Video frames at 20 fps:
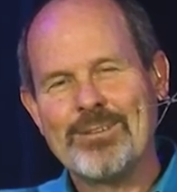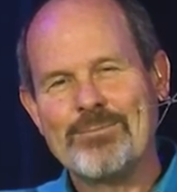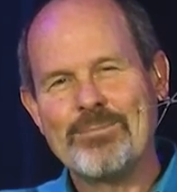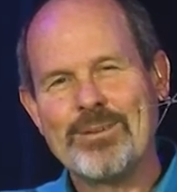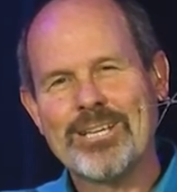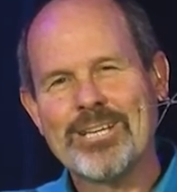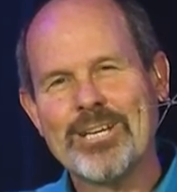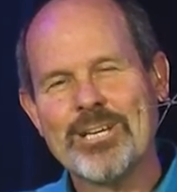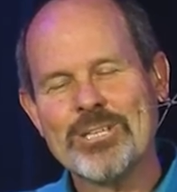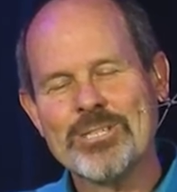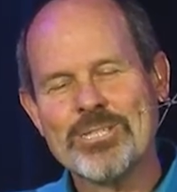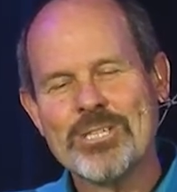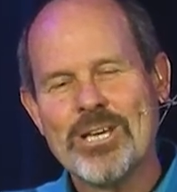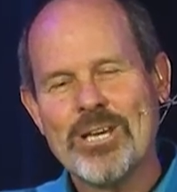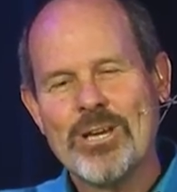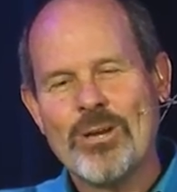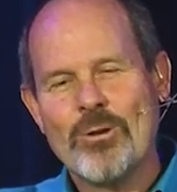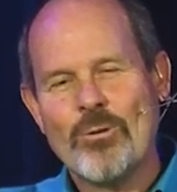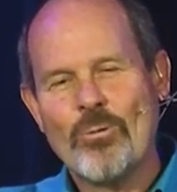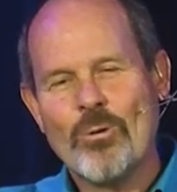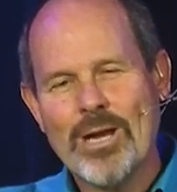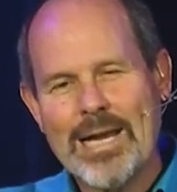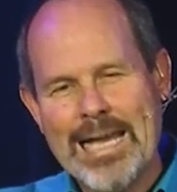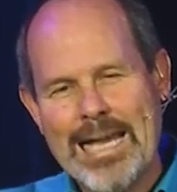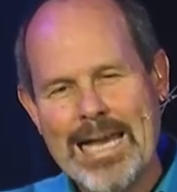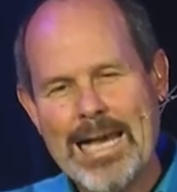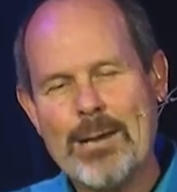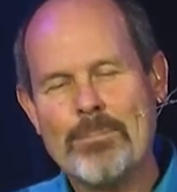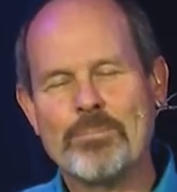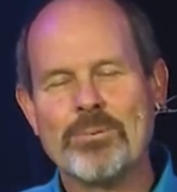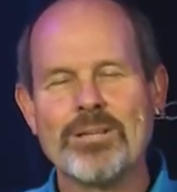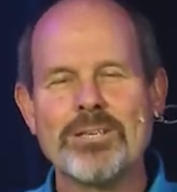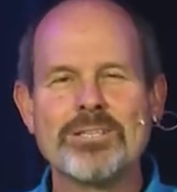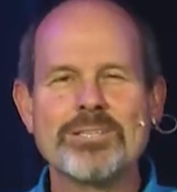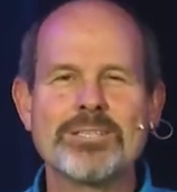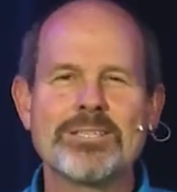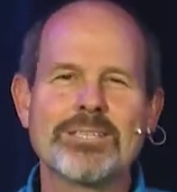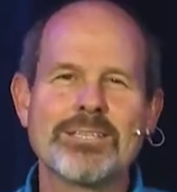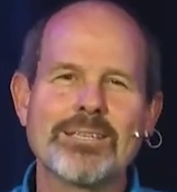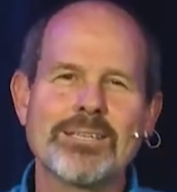Because what
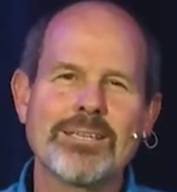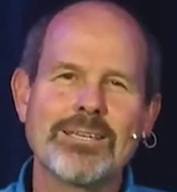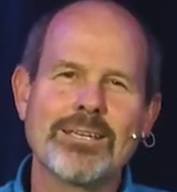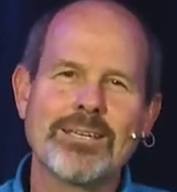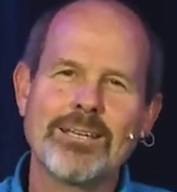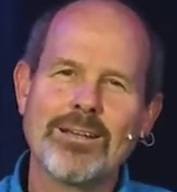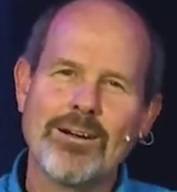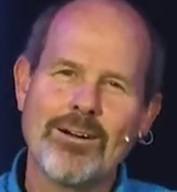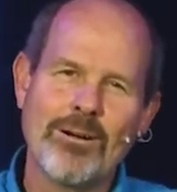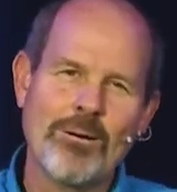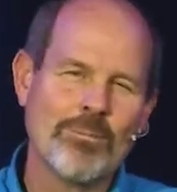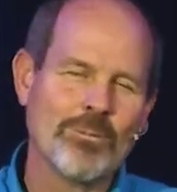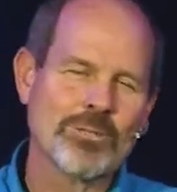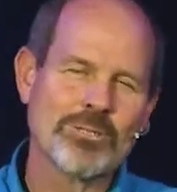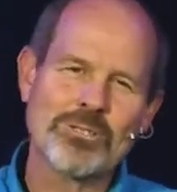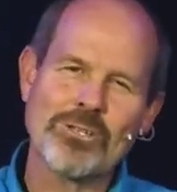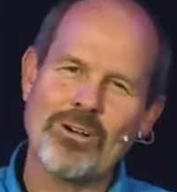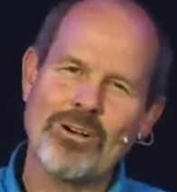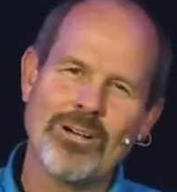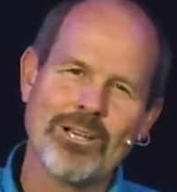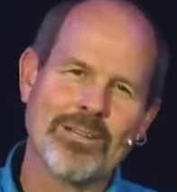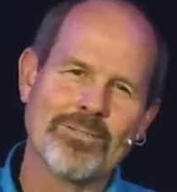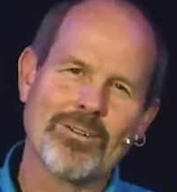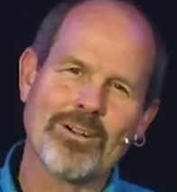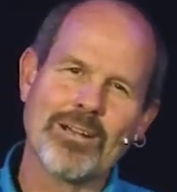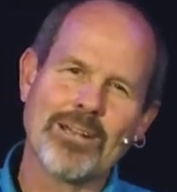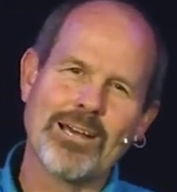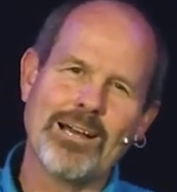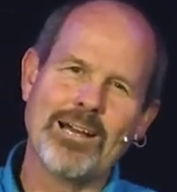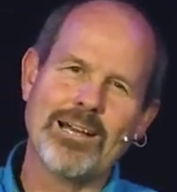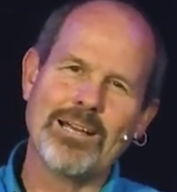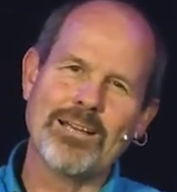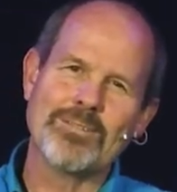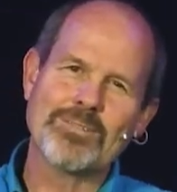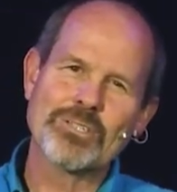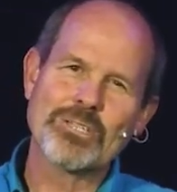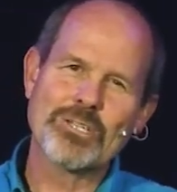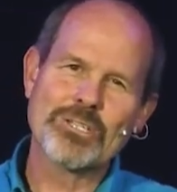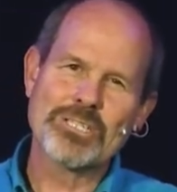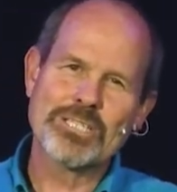happens in almost all of our
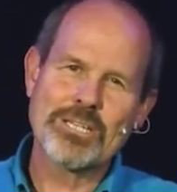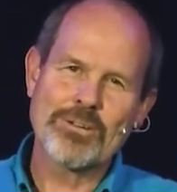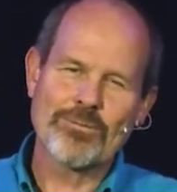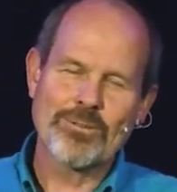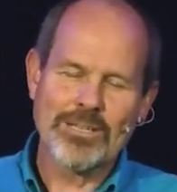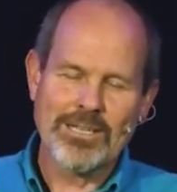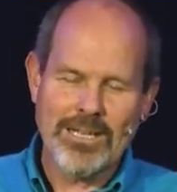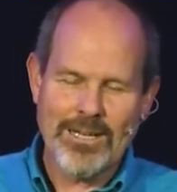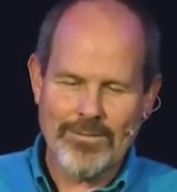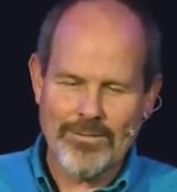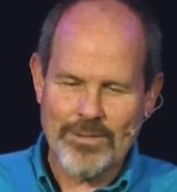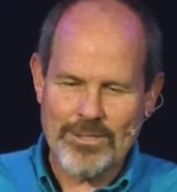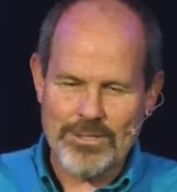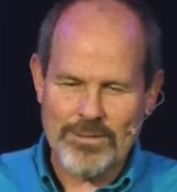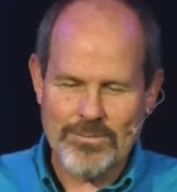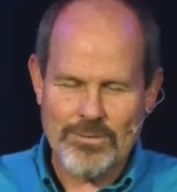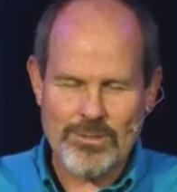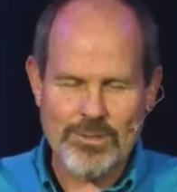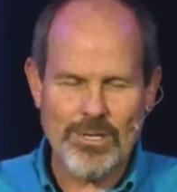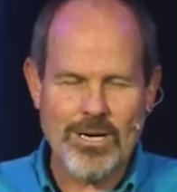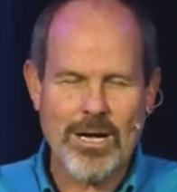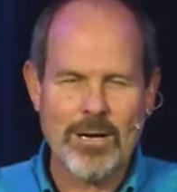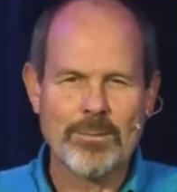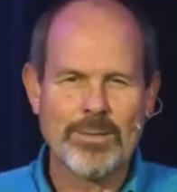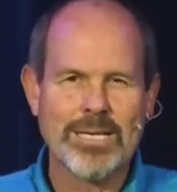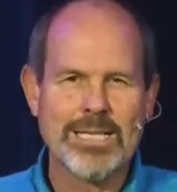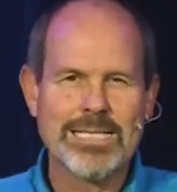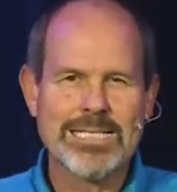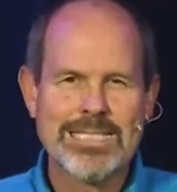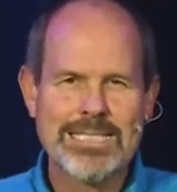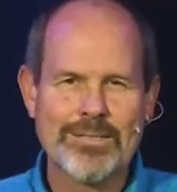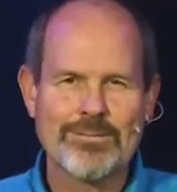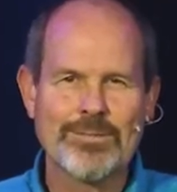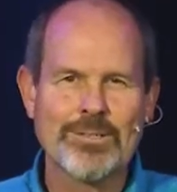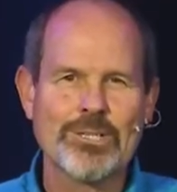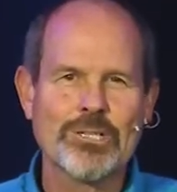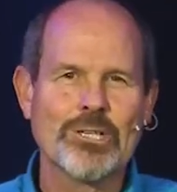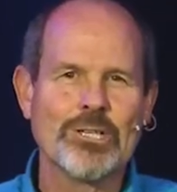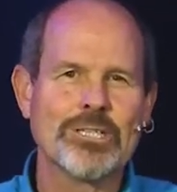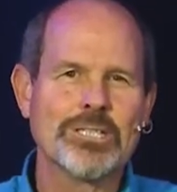lives, there's different levels of trauma and
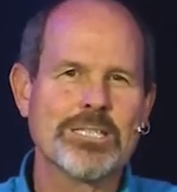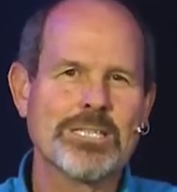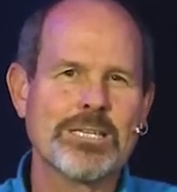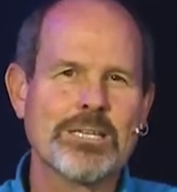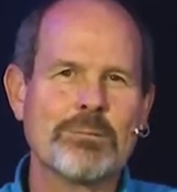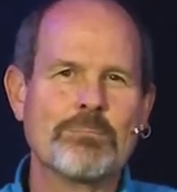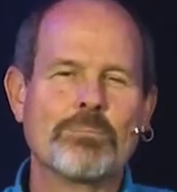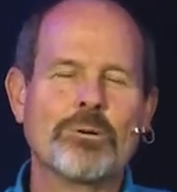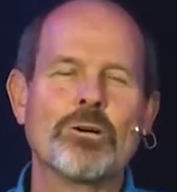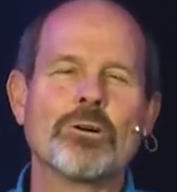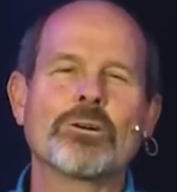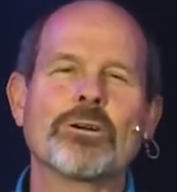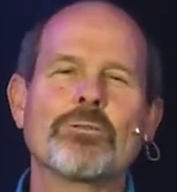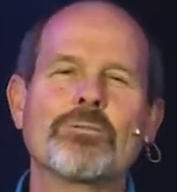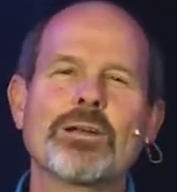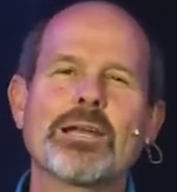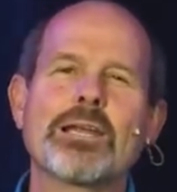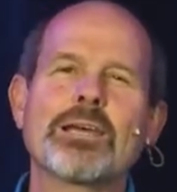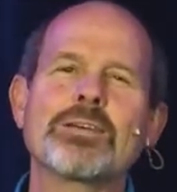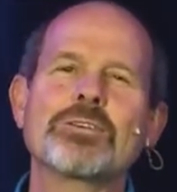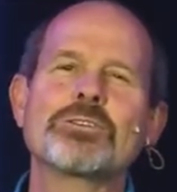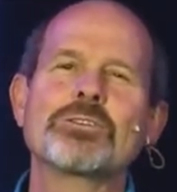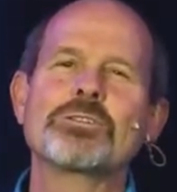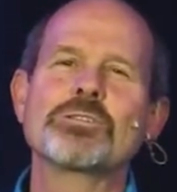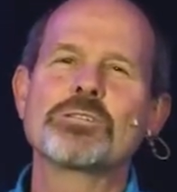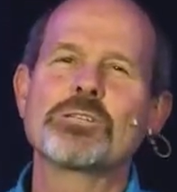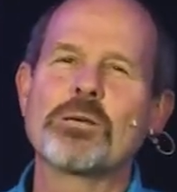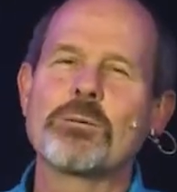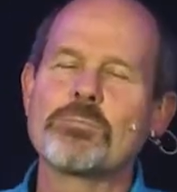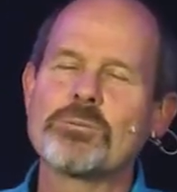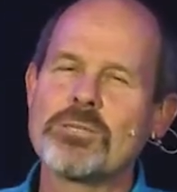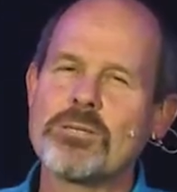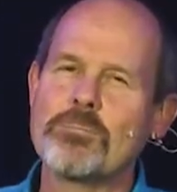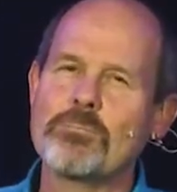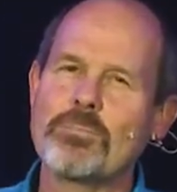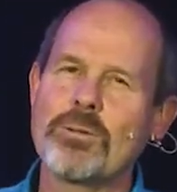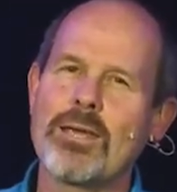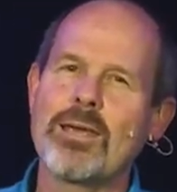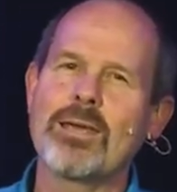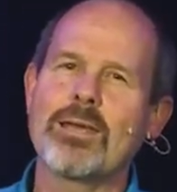difficulty and broken relationships
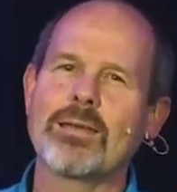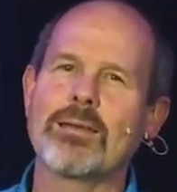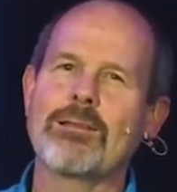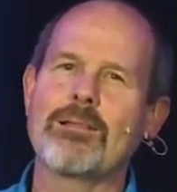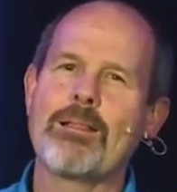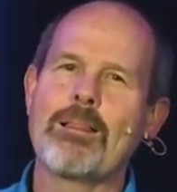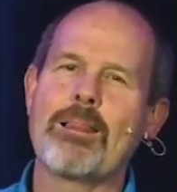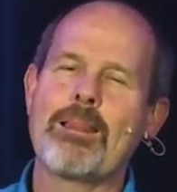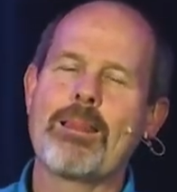and pain.